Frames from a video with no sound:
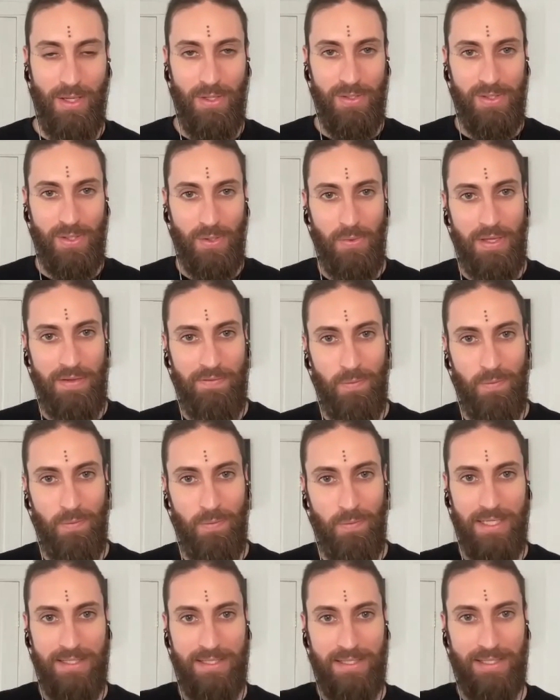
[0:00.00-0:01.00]
So if we
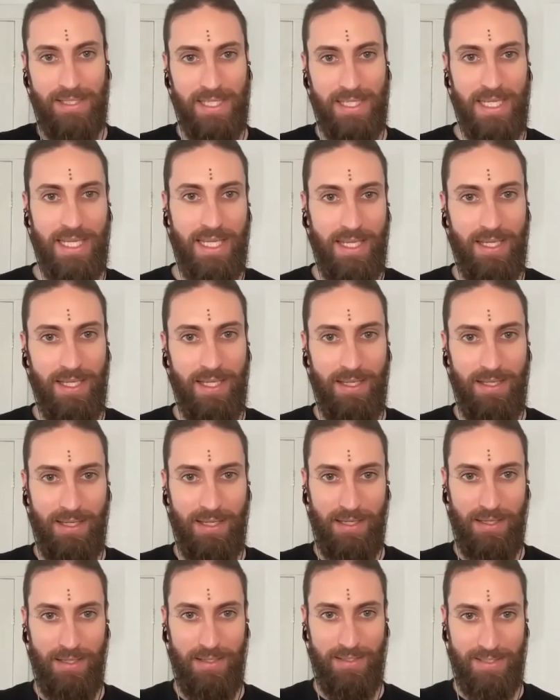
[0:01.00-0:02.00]
can see
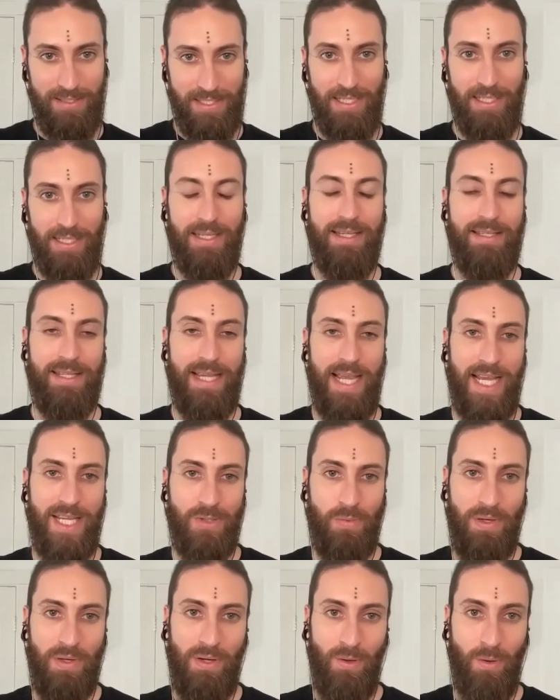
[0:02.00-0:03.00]
sickness
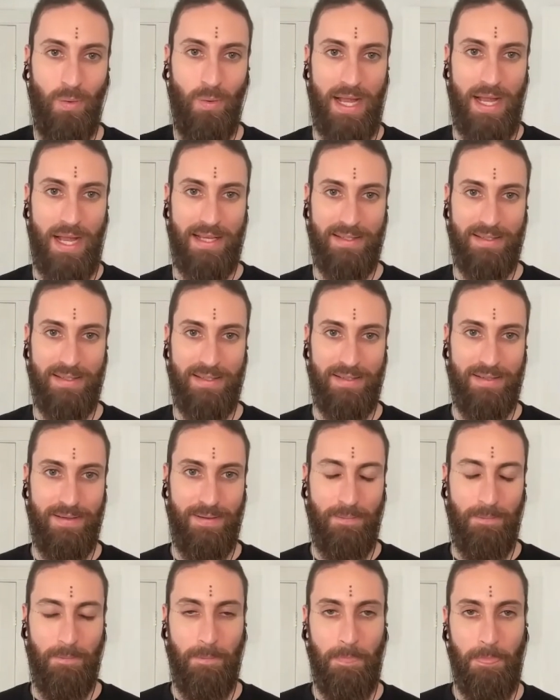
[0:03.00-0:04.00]
as request,
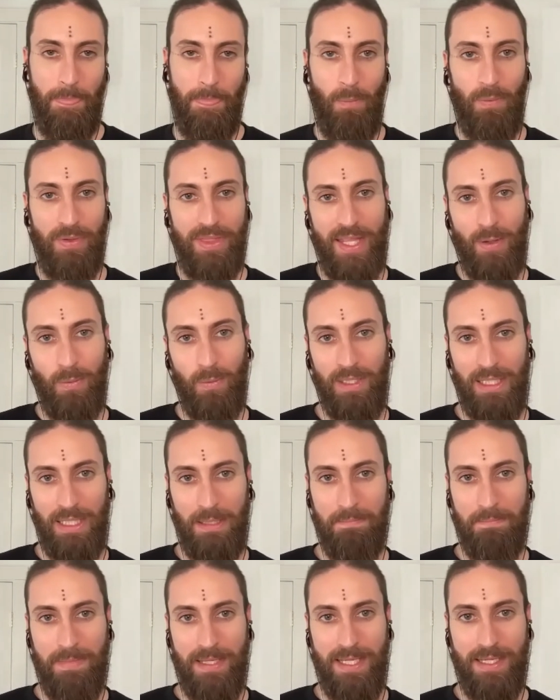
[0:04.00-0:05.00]
what that really
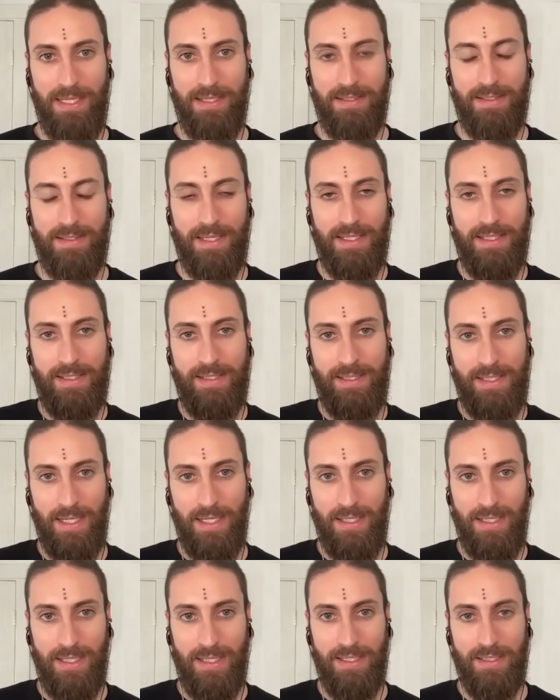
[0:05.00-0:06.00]
means is
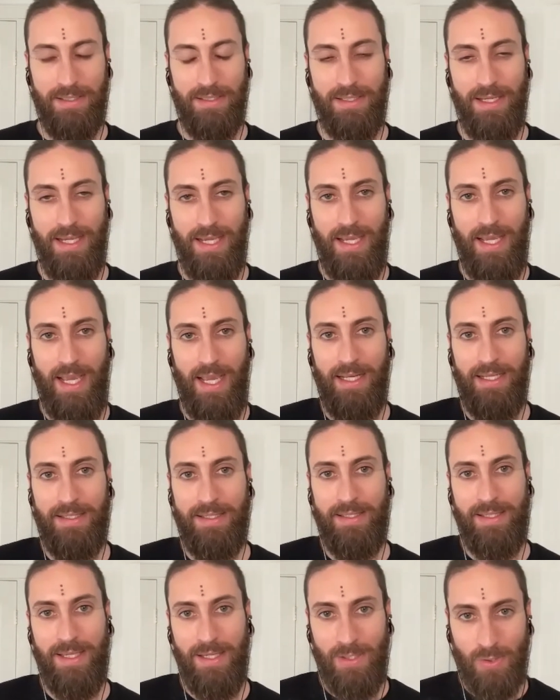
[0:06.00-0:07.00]
sickness and
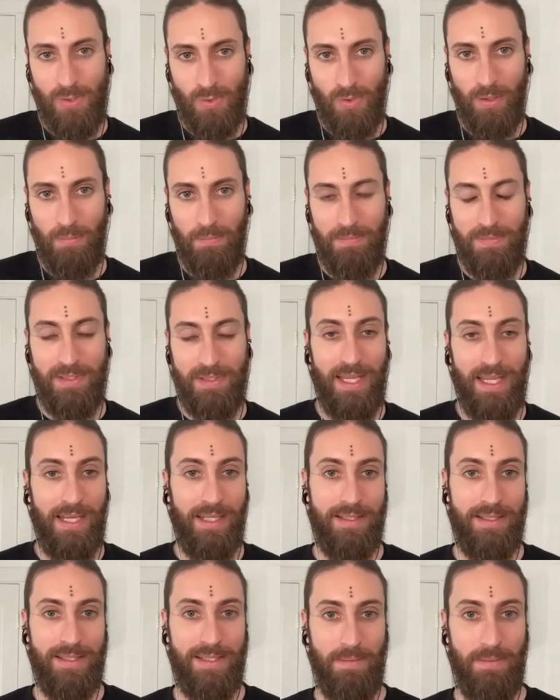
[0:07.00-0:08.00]
syndromes
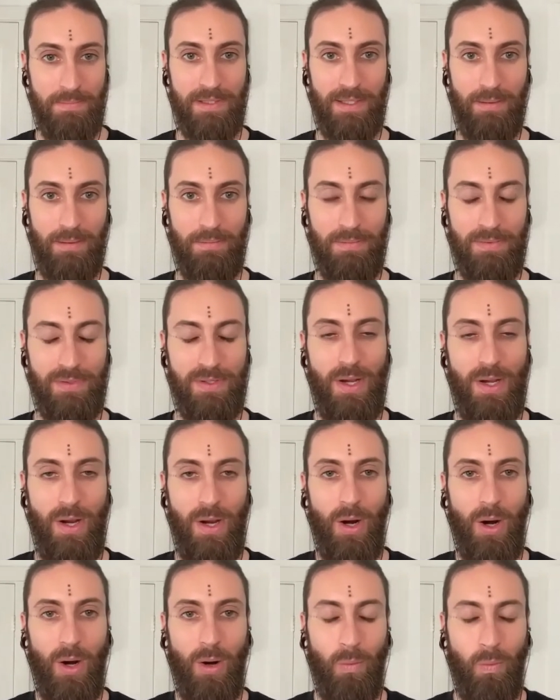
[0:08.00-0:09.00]
and symptoms
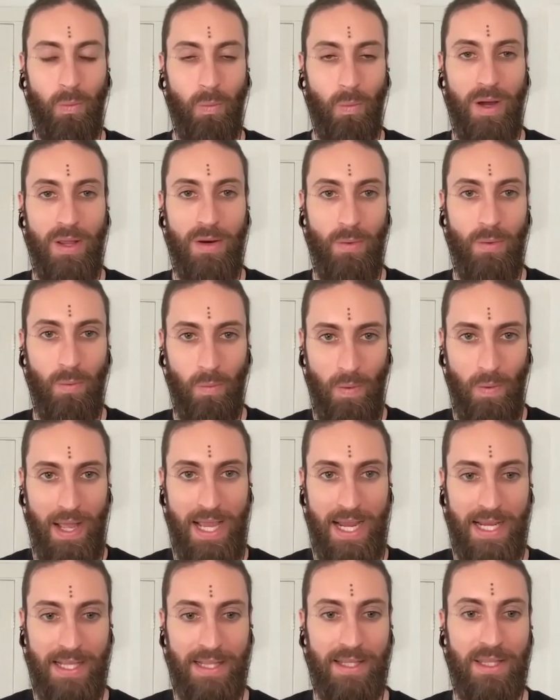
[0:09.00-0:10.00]
are one
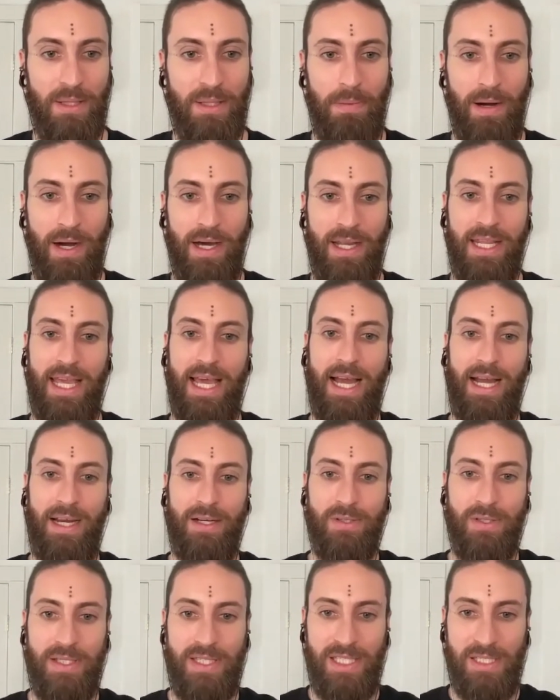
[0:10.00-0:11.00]
way that the body
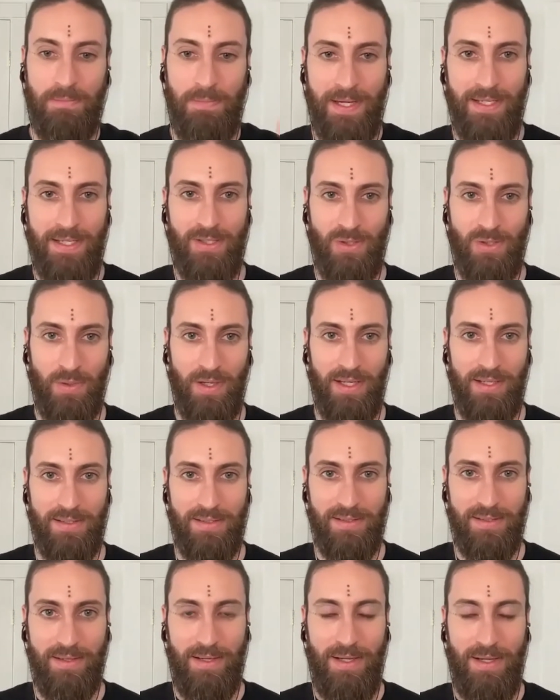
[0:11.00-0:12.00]
actually speaks to
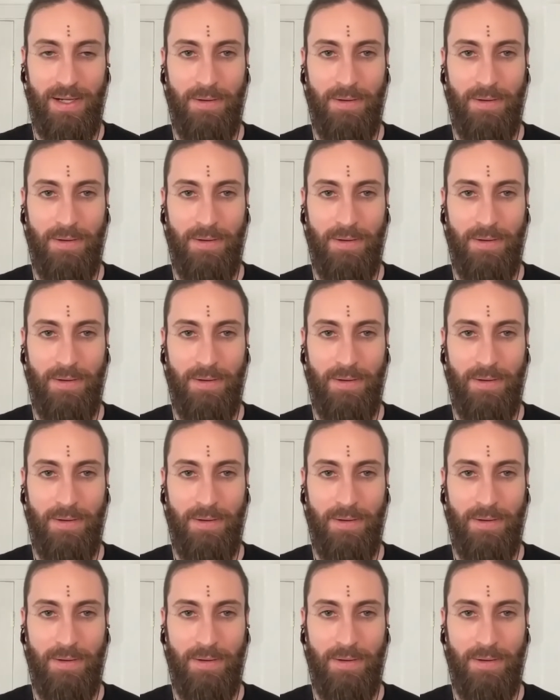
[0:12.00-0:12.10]
us.